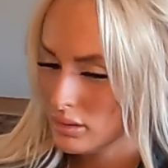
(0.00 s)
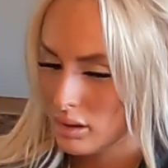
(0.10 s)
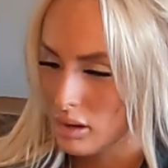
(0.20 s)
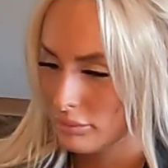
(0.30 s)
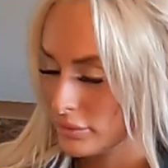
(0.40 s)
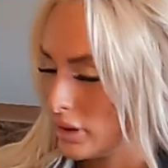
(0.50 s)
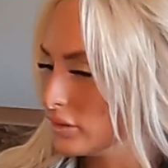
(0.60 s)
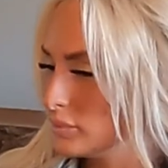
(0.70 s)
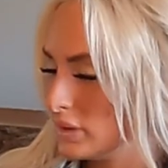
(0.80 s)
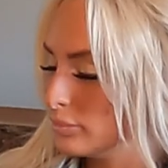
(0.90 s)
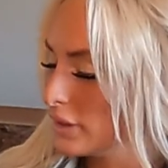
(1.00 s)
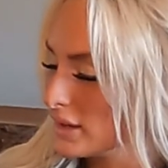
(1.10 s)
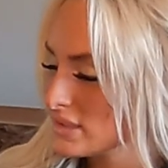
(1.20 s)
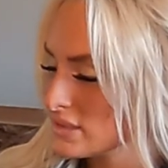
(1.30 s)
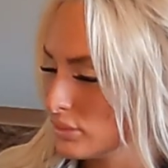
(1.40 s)
I'll forever be
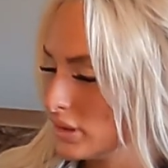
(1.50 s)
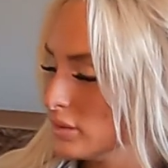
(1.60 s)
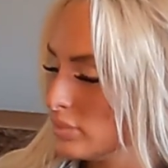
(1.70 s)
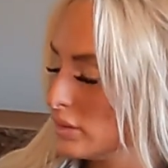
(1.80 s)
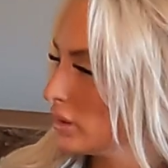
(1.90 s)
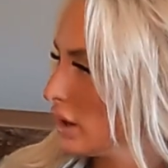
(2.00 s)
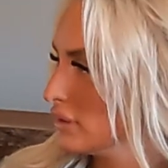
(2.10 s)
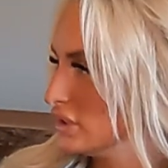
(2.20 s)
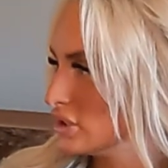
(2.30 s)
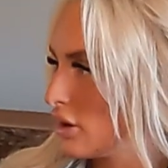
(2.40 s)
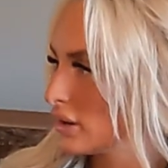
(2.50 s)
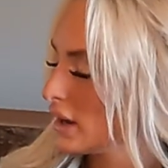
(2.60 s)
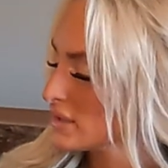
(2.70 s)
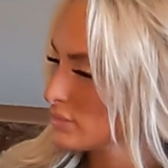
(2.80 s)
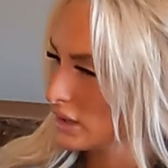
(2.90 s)
blessed with the people that reach out and
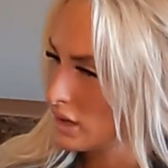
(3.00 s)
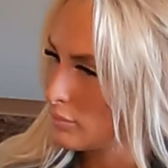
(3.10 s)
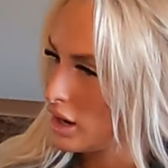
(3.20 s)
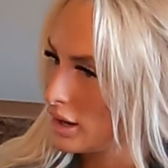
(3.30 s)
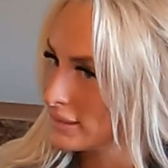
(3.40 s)
ask me to come hunt.